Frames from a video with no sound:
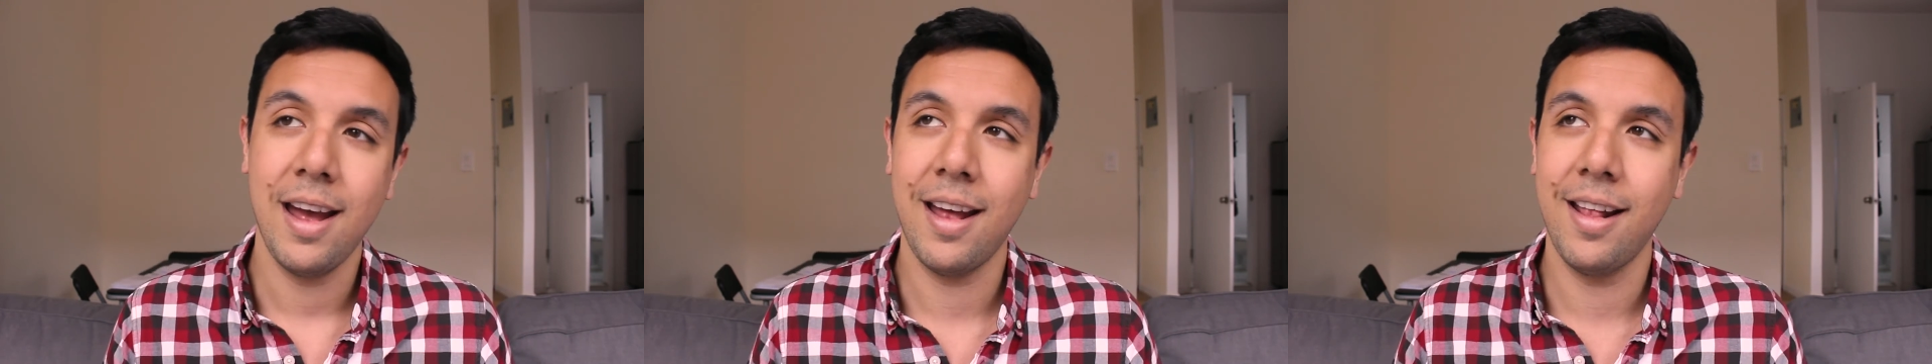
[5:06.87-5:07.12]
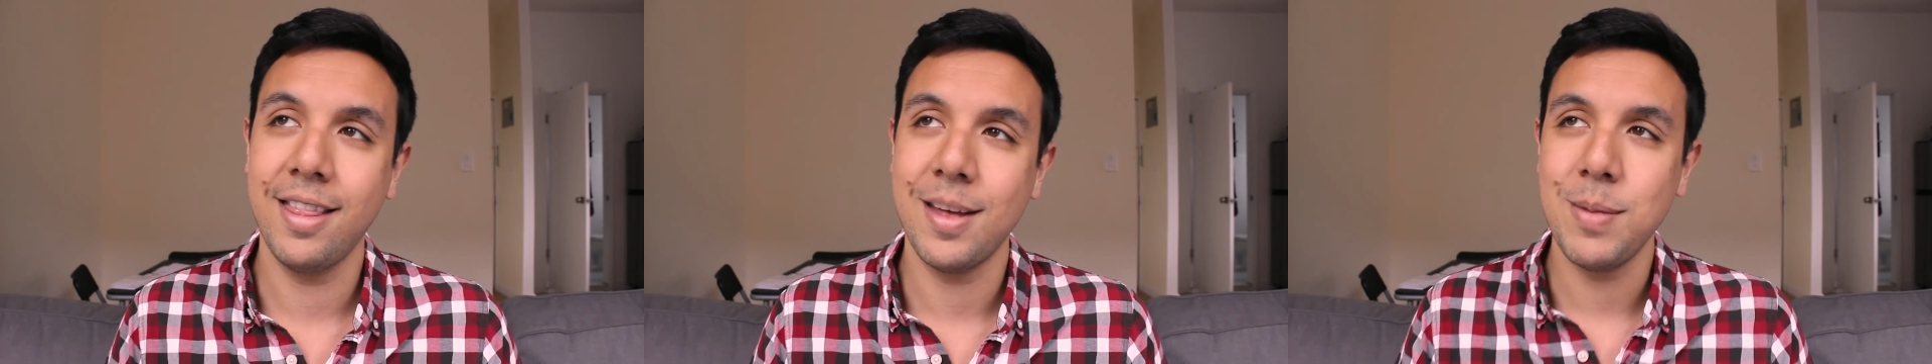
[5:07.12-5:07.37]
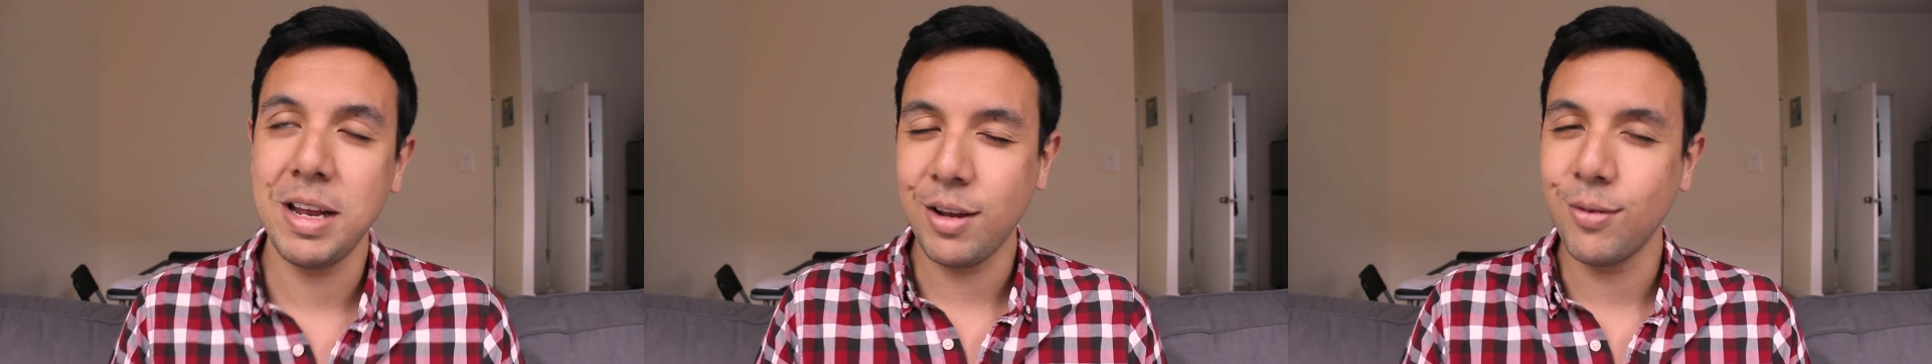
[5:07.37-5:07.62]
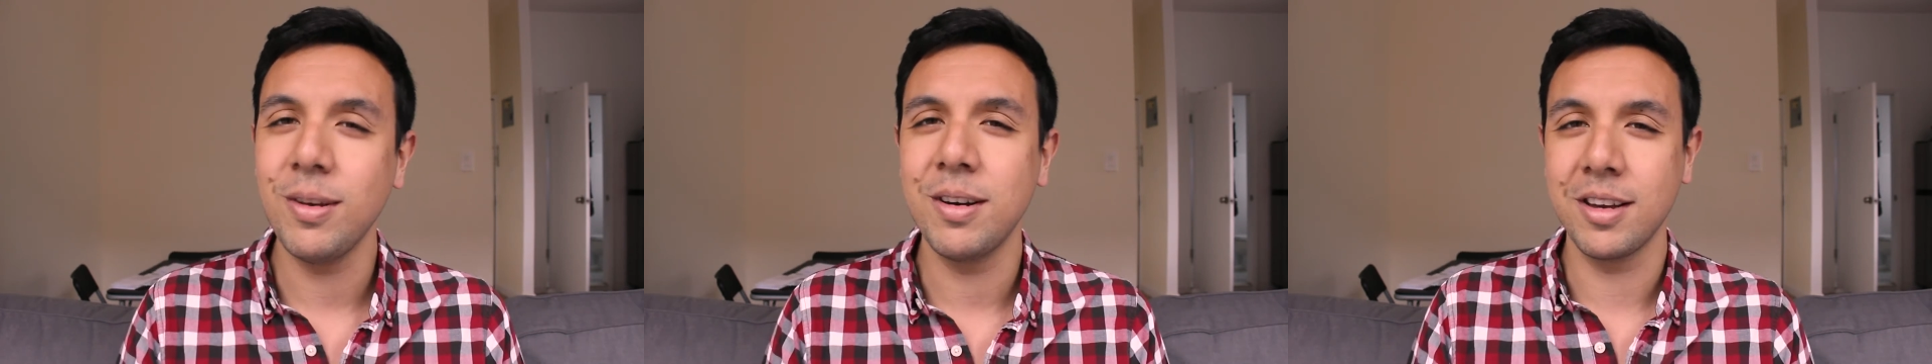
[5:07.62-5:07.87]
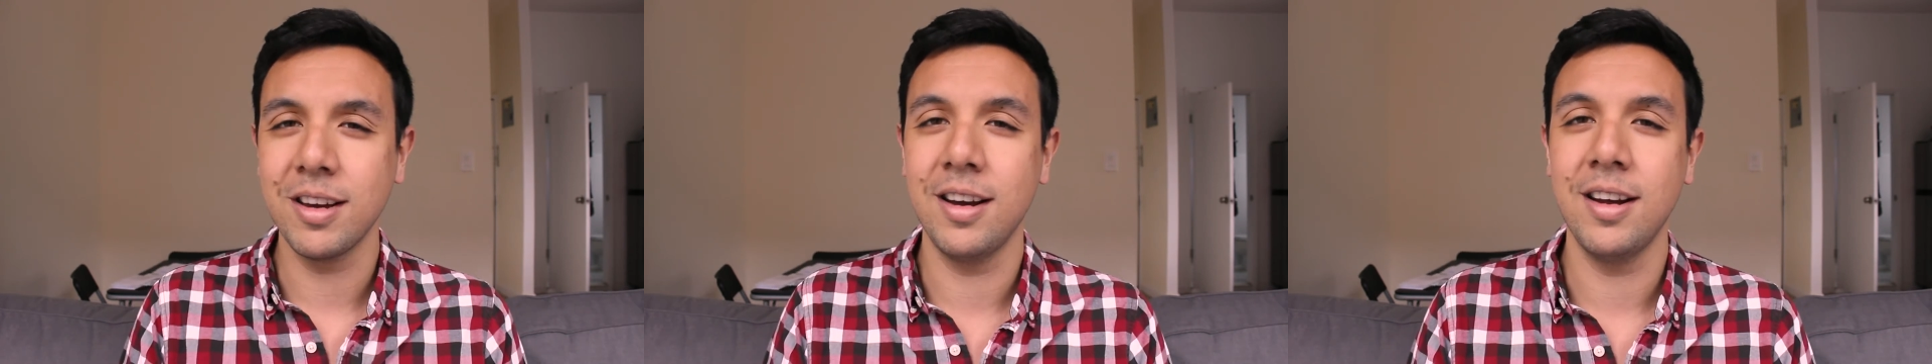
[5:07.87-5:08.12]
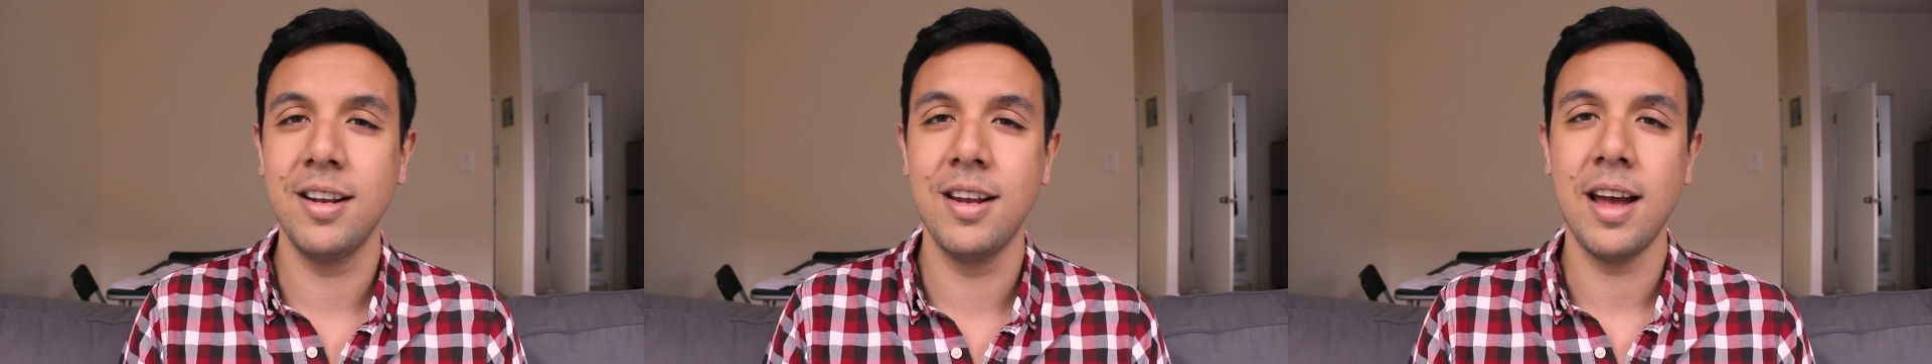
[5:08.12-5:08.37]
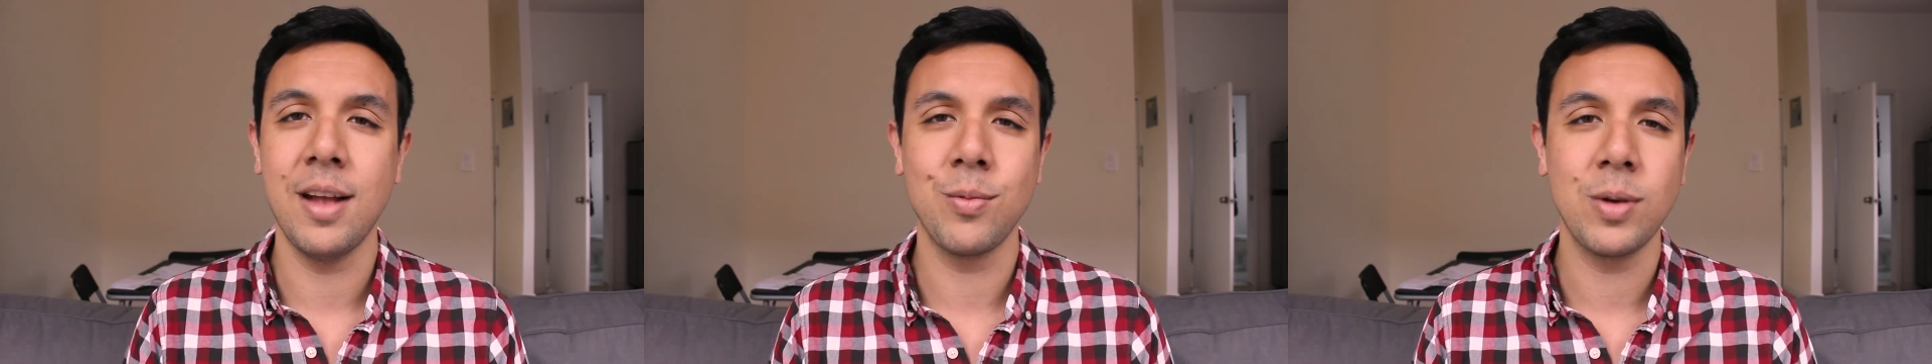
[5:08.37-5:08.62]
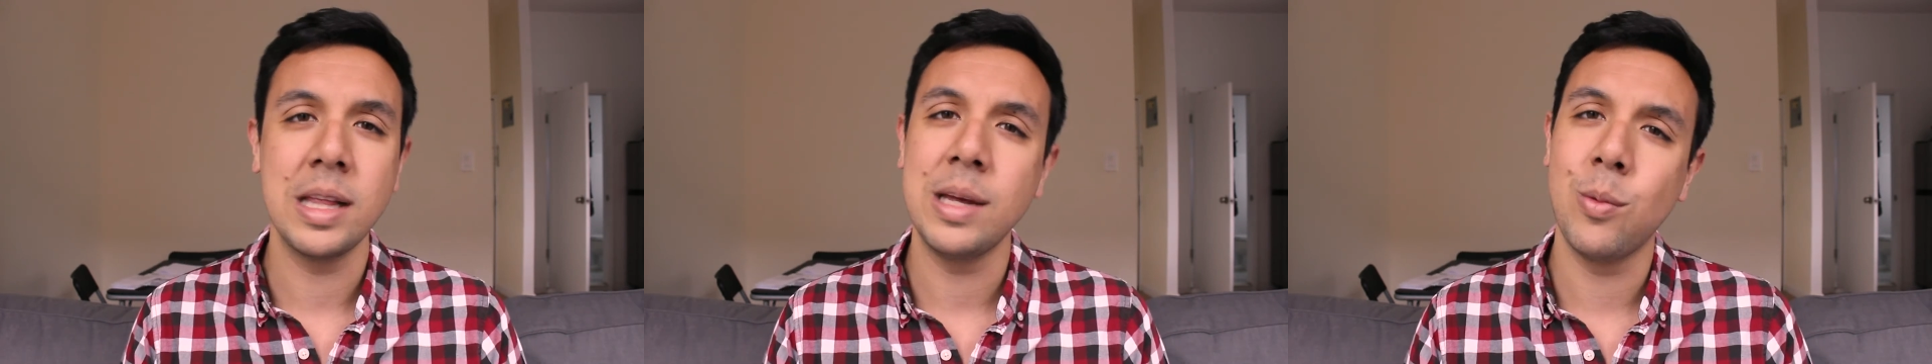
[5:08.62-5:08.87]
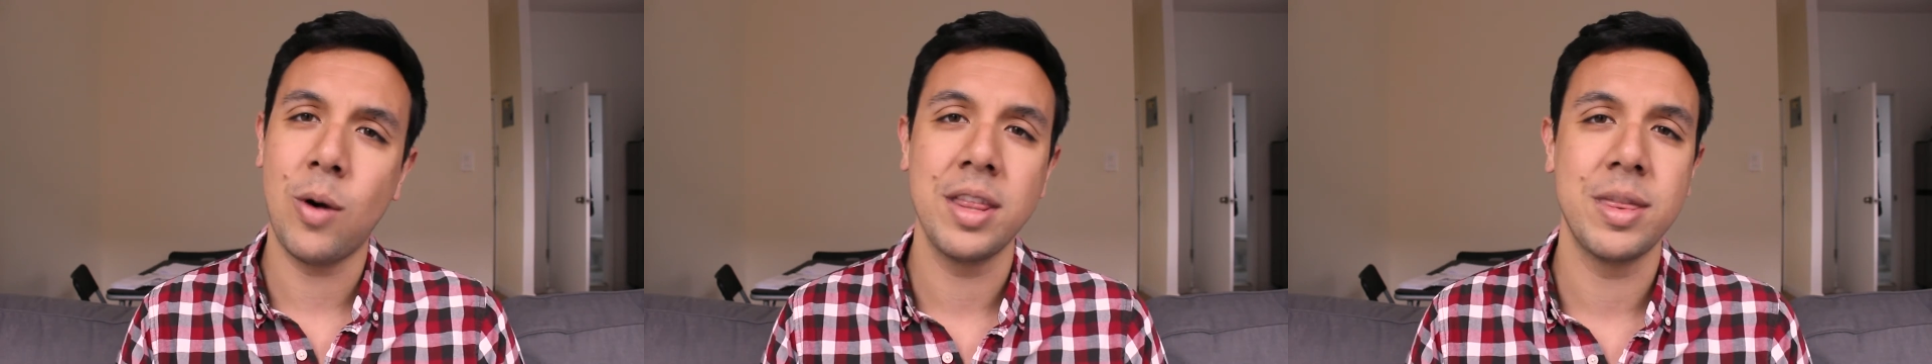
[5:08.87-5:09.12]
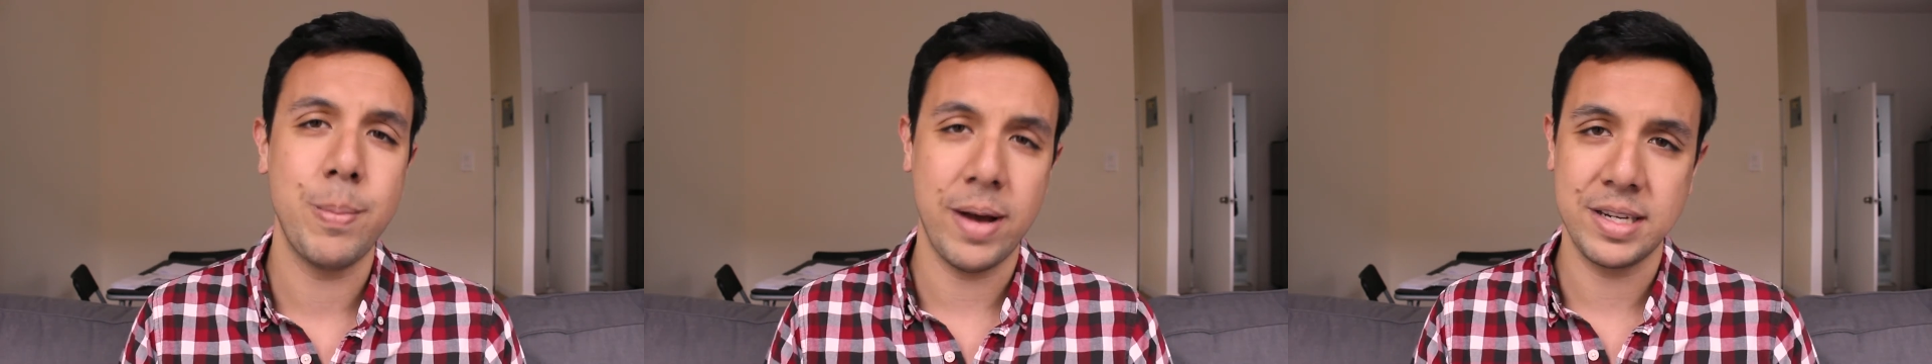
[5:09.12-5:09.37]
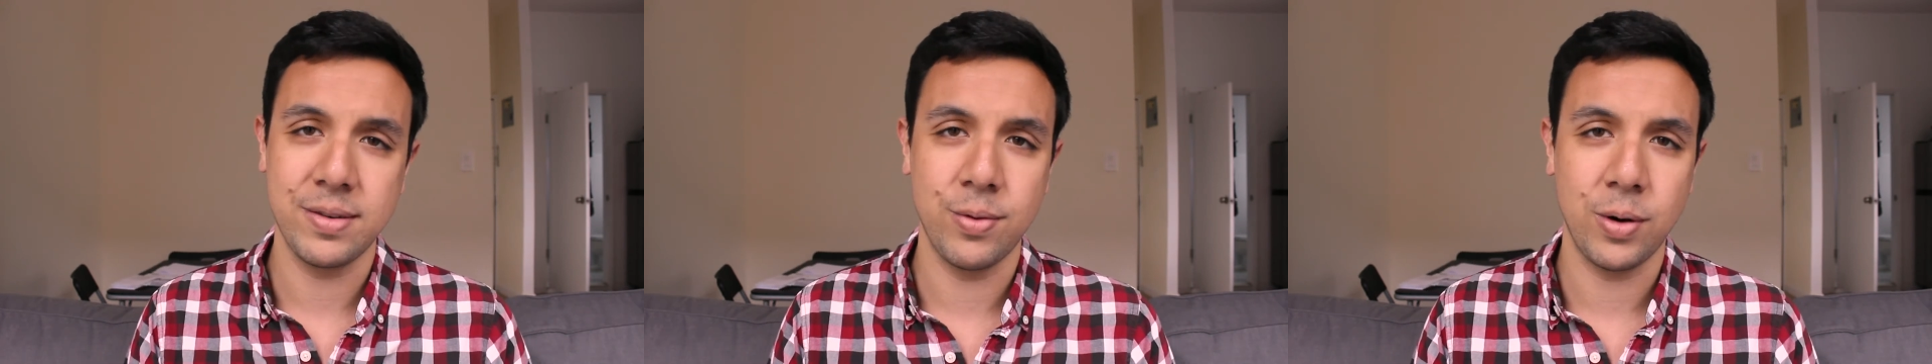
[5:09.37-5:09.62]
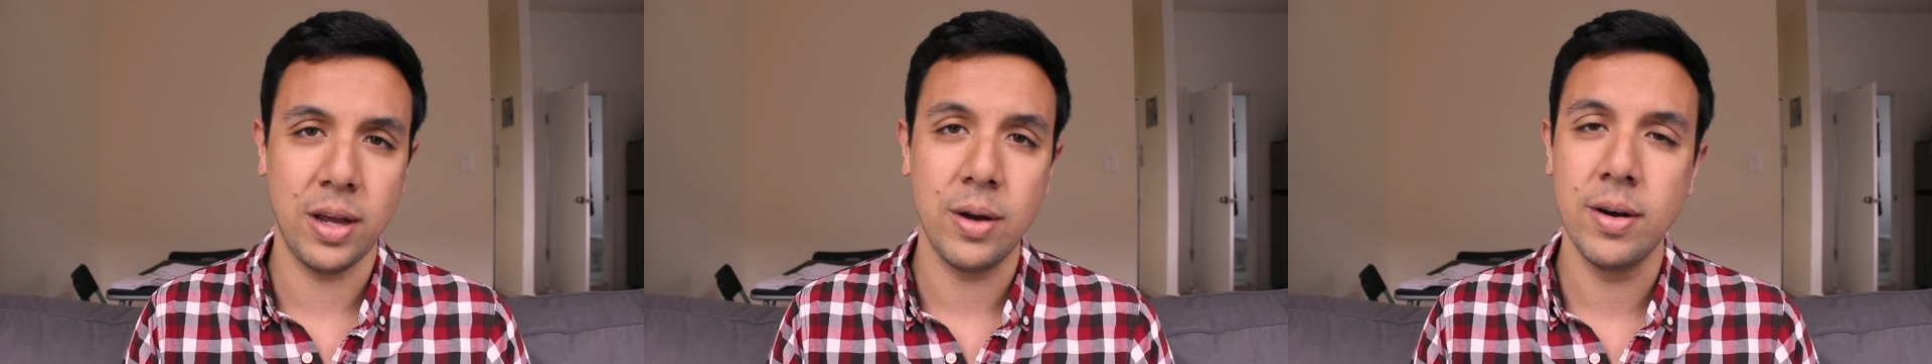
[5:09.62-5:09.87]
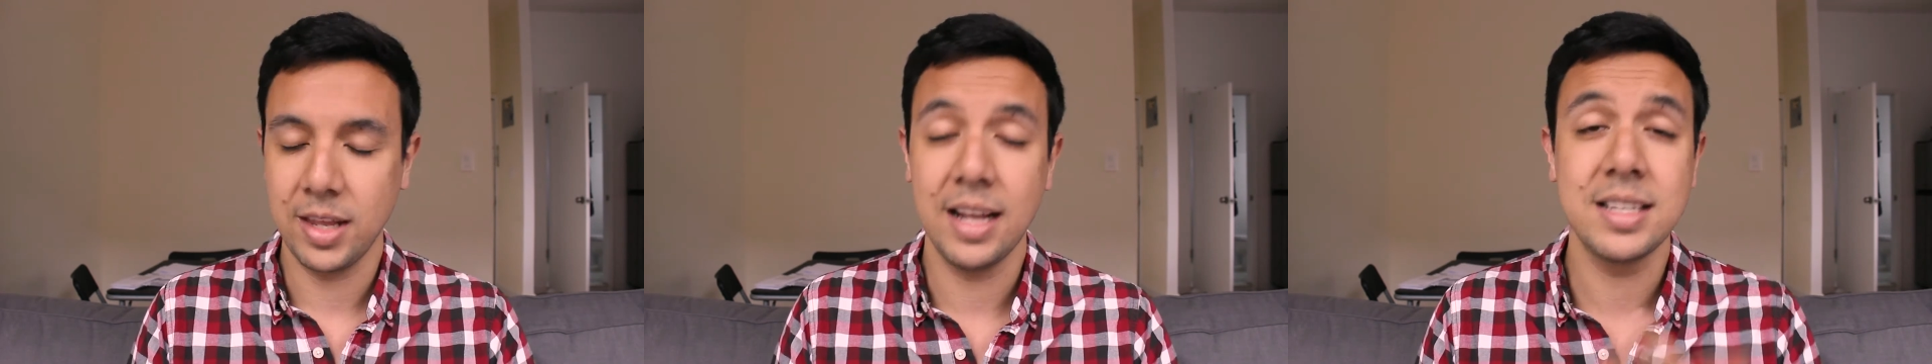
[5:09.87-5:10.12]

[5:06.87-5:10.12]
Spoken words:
and that make you feel good and really want the best for you.